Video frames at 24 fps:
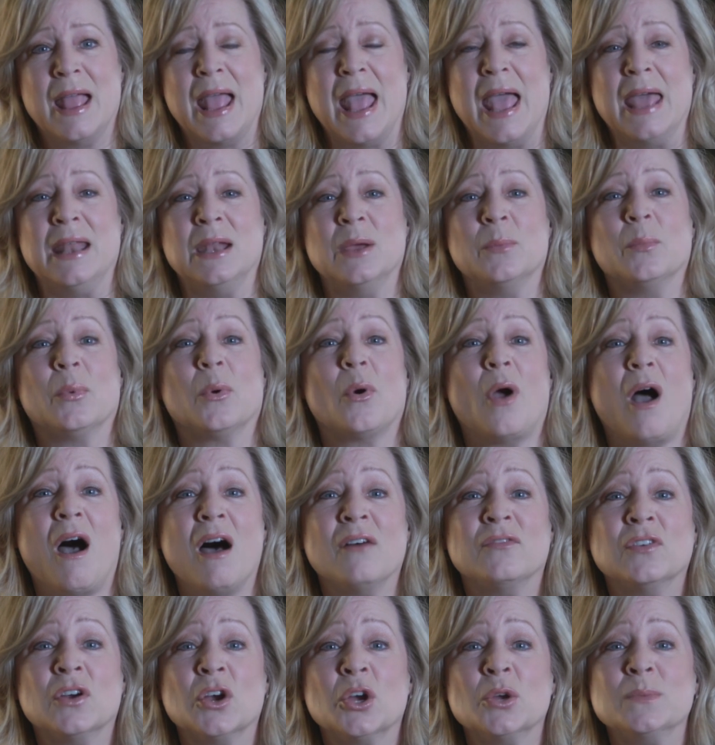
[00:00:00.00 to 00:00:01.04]
And in
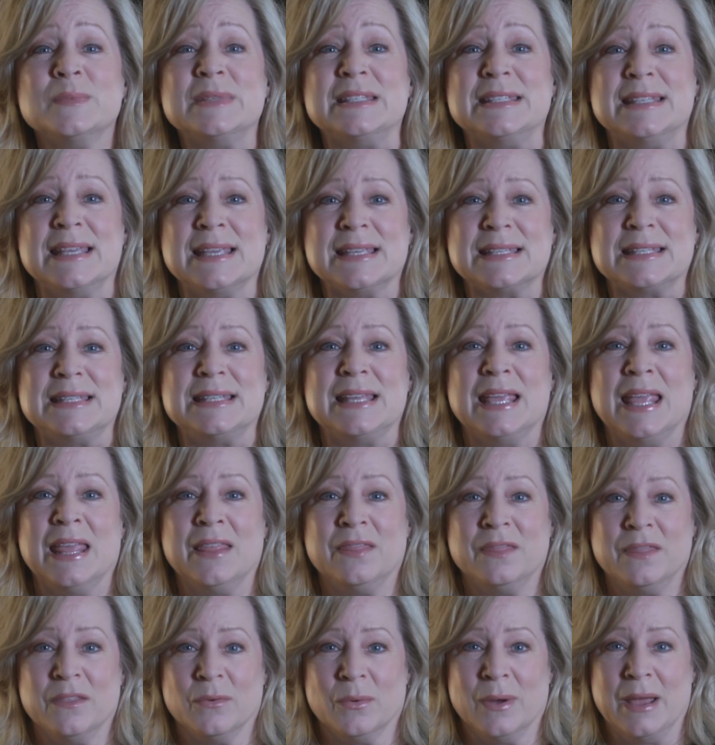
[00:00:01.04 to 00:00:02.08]
Proverbs
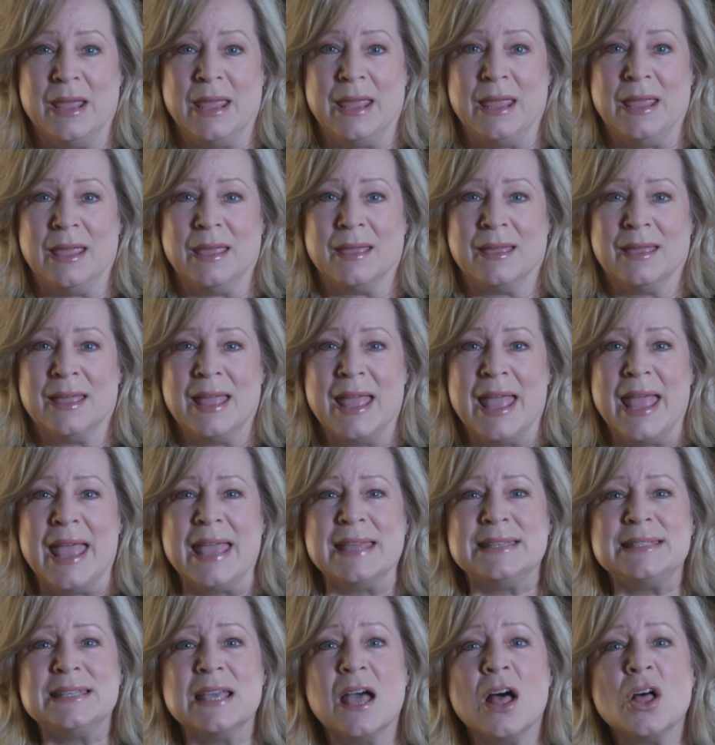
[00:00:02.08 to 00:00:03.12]
16:3,
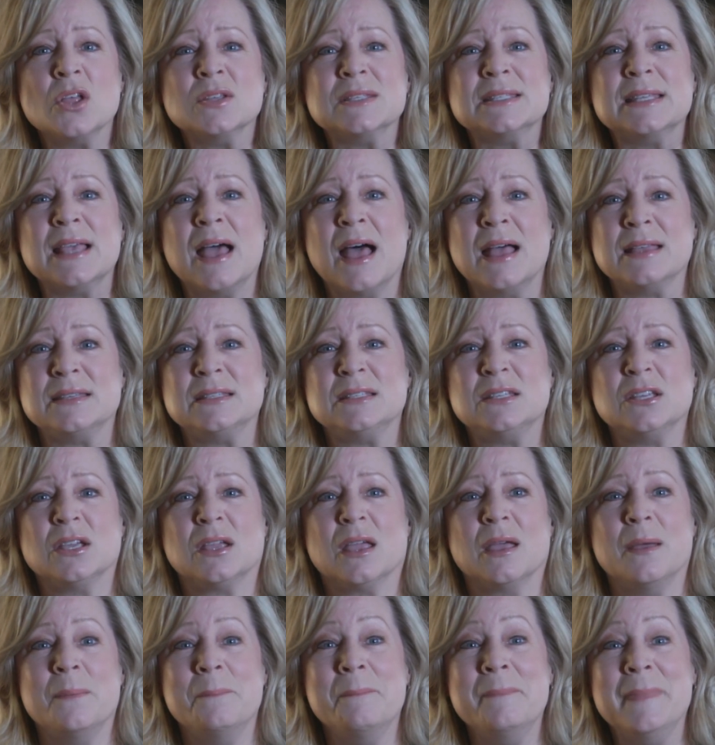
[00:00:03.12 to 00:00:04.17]
it tells us to
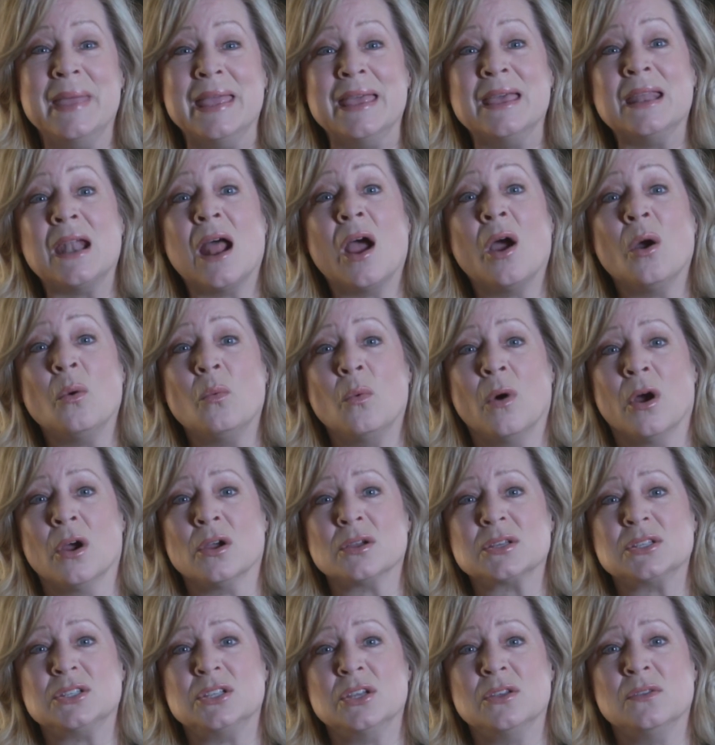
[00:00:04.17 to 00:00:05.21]
commit our
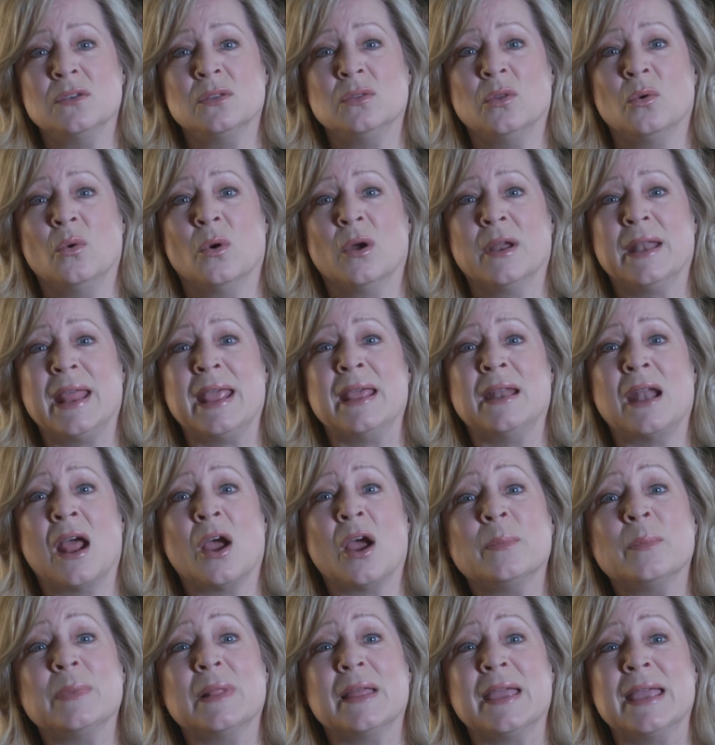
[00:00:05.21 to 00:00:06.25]
works to the Lord and
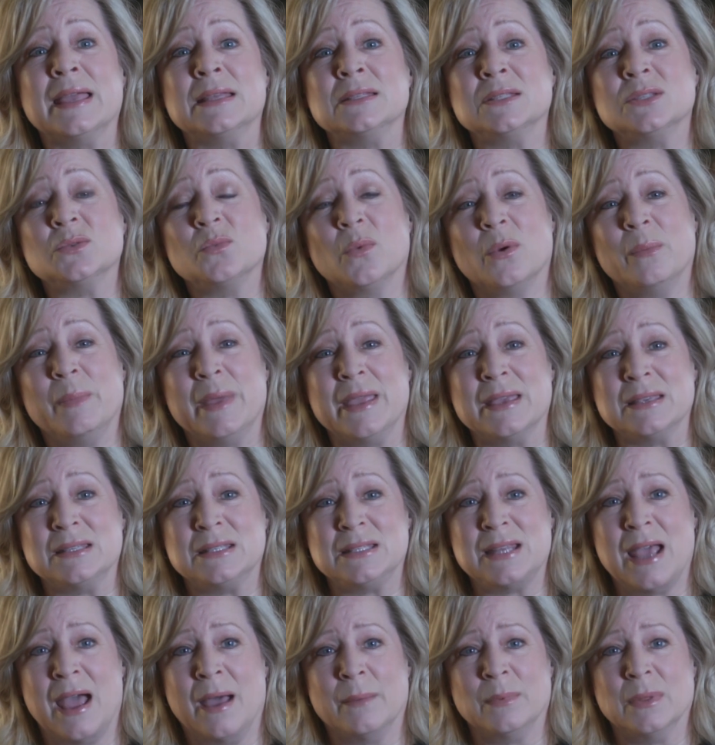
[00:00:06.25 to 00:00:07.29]
plans will be
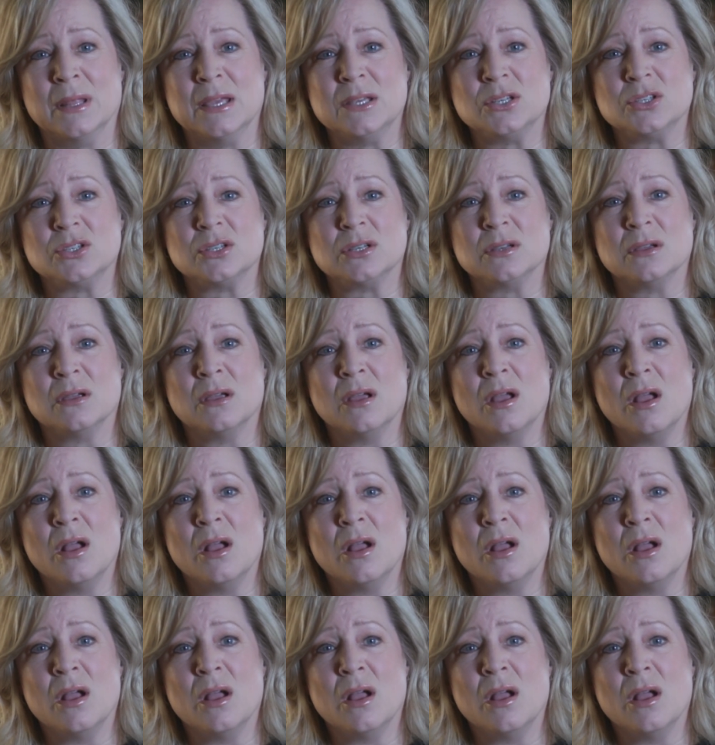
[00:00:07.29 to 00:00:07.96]
established.